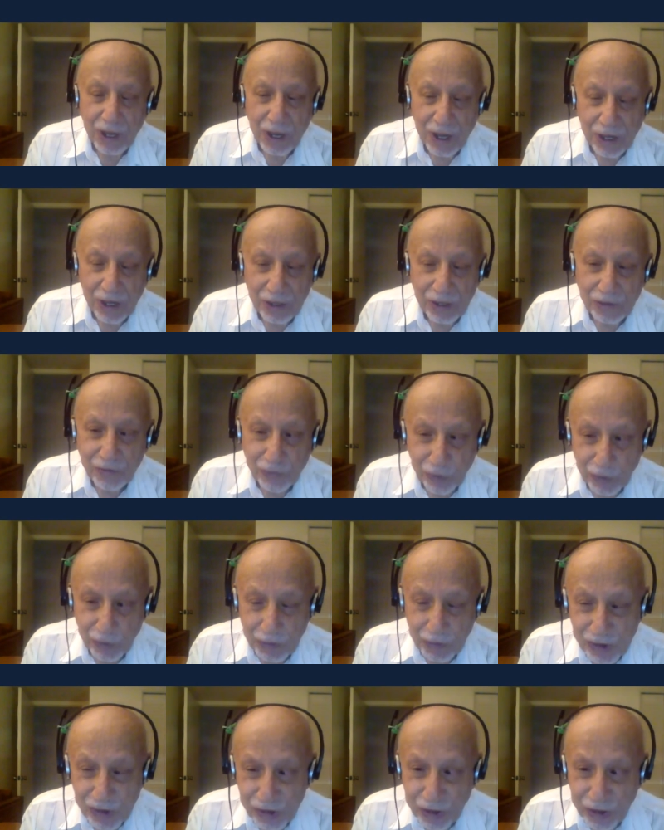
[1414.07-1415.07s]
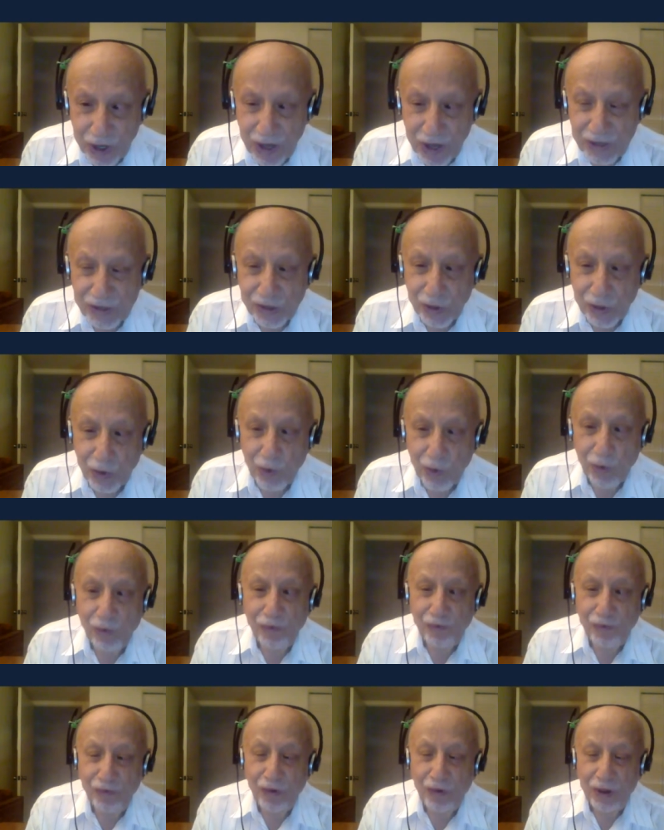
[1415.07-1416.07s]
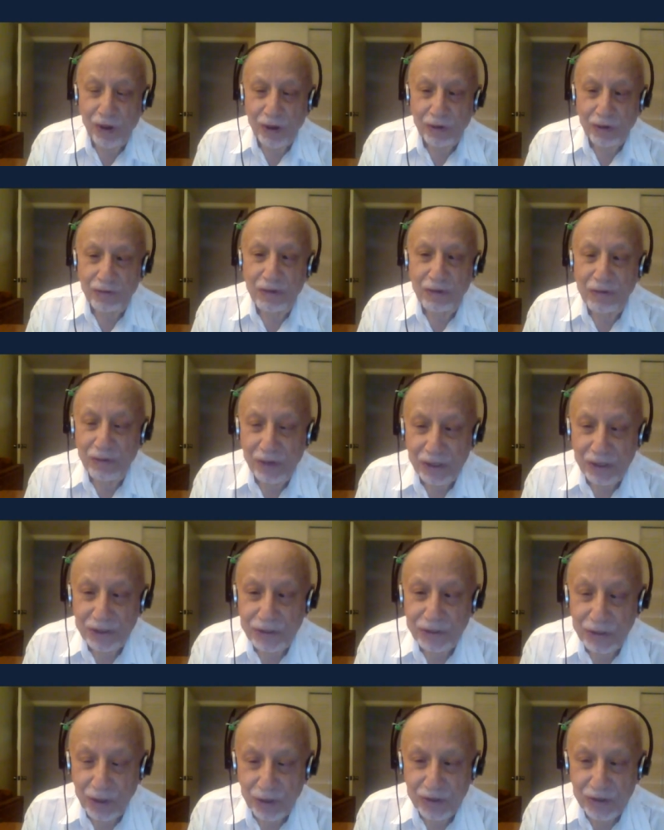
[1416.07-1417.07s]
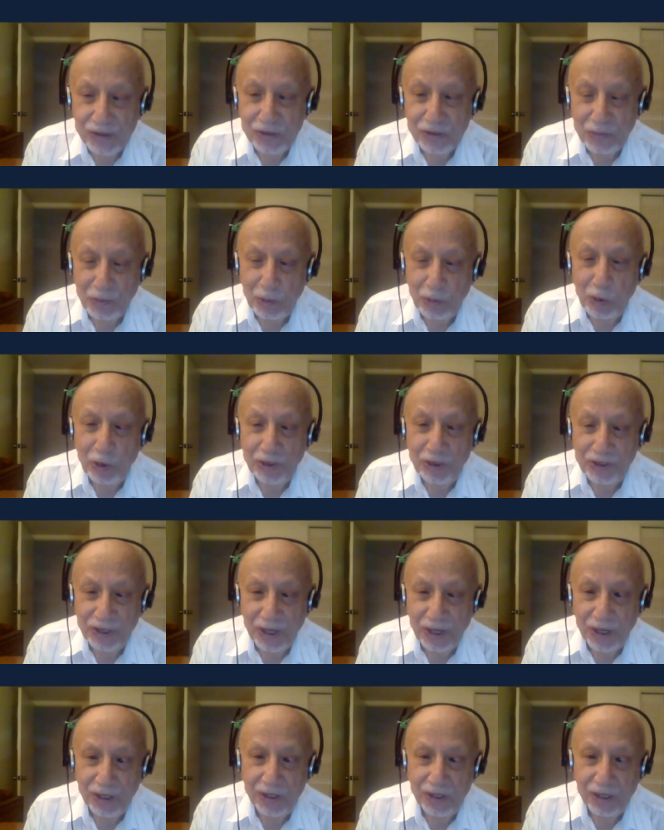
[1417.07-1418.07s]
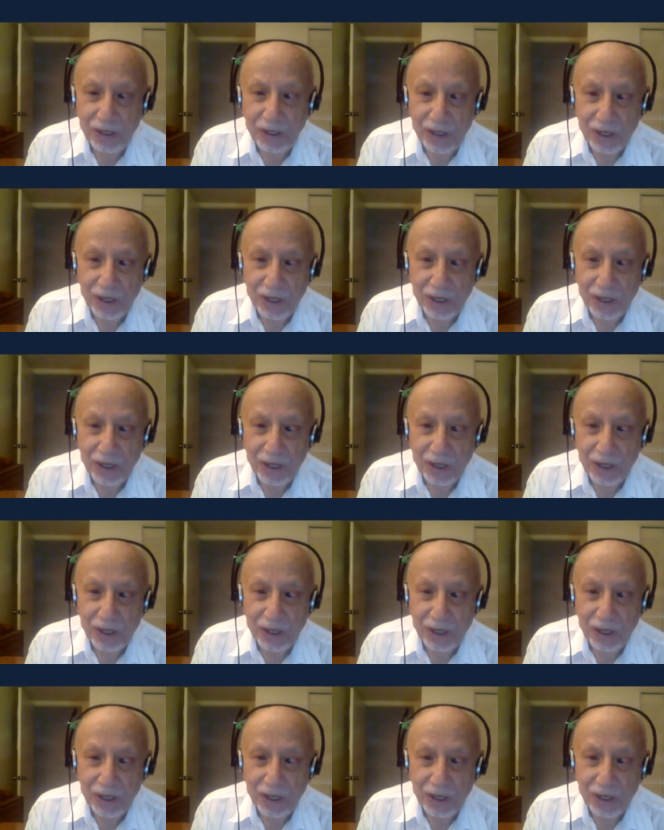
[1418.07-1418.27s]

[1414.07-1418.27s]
And from Strasshof, we were transported,